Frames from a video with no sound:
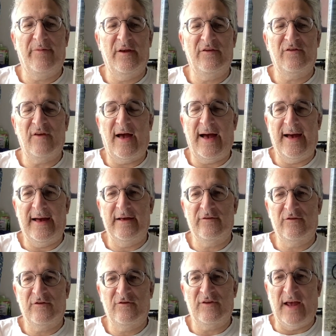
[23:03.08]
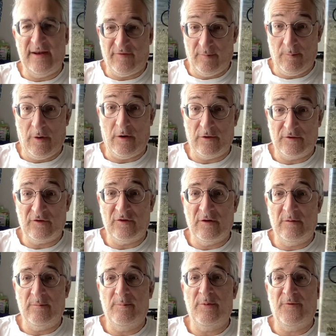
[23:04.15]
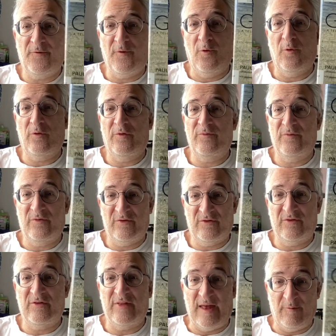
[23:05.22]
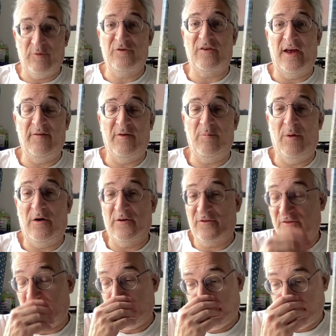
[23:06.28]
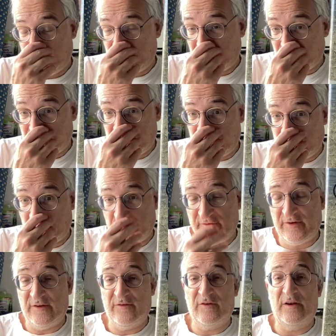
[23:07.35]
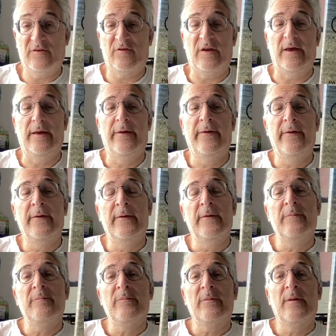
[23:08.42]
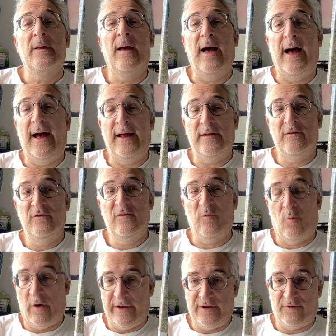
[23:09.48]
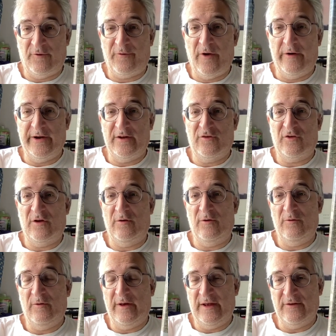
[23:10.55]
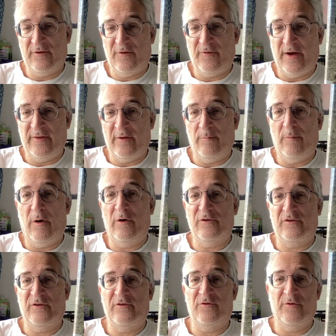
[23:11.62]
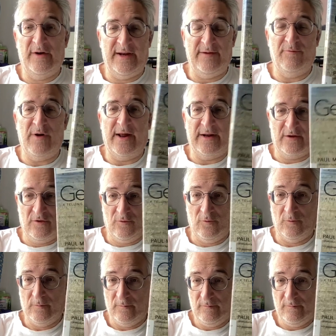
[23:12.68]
this as David Markson before there was David Markson. This was written in 1960. And what he's referring to is the fact that Markson's really radical,